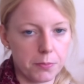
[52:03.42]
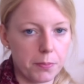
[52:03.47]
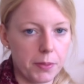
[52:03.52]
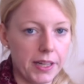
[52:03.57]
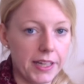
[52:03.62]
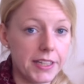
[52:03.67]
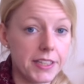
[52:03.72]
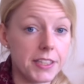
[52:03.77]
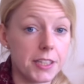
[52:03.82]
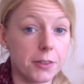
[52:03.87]

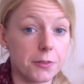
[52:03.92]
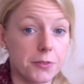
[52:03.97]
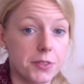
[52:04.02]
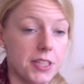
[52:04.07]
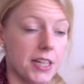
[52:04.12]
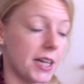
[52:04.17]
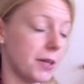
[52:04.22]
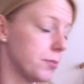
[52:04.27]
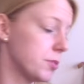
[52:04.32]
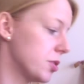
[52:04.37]
plenty of
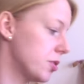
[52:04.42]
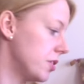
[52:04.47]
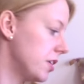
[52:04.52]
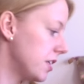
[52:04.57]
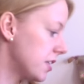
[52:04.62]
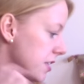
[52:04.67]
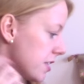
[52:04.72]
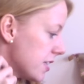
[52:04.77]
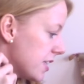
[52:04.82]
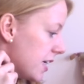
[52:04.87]
time to
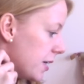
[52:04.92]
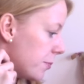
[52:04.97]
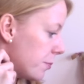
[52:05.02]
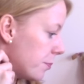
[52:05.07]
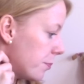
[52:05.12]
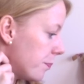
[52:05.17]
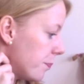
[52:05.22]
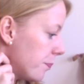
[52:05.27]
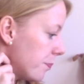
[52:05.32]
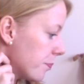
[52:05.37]
knit
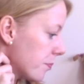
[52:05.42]
some